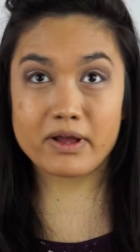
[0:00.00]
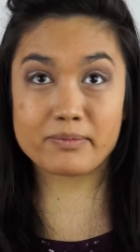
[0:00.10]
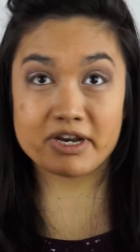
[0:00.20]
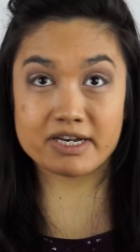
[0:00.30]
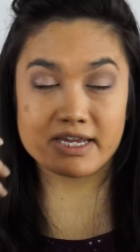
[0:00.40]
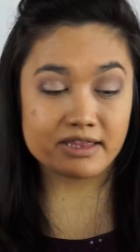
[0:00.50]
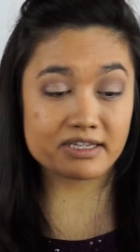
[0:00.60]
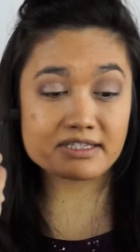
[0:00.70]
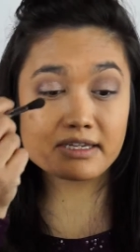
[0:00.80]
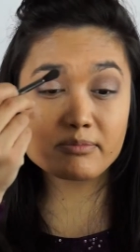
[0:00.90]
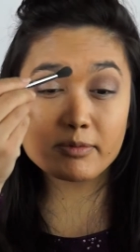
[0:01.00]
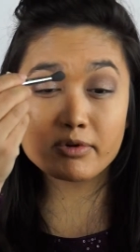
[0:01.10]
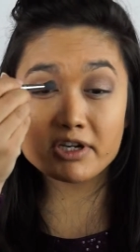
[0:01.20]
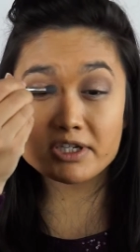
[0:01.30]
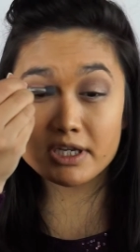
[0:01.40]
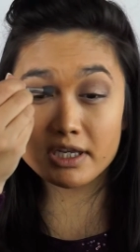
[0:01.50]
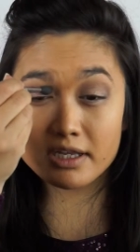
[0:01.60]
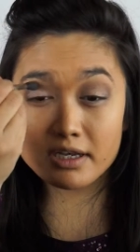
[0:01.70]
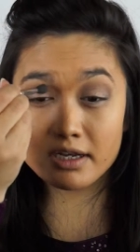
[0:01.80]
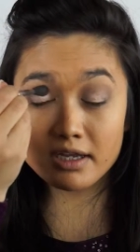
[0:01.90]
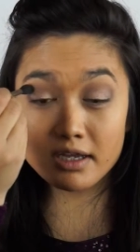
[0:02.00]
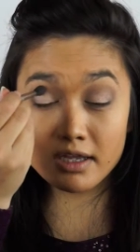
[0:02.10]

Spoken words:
I'm going to take the Sigma brush again